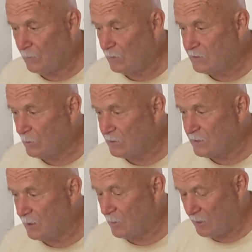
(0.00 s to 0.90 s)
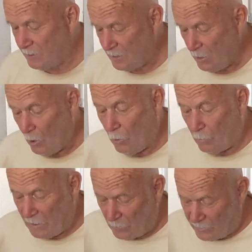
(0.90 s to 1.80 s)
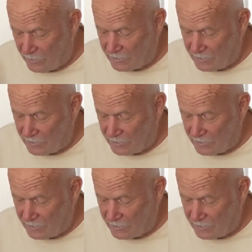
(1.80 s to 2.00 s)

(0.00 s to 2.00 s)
Let's see, what else did I buy? Oh, by the way,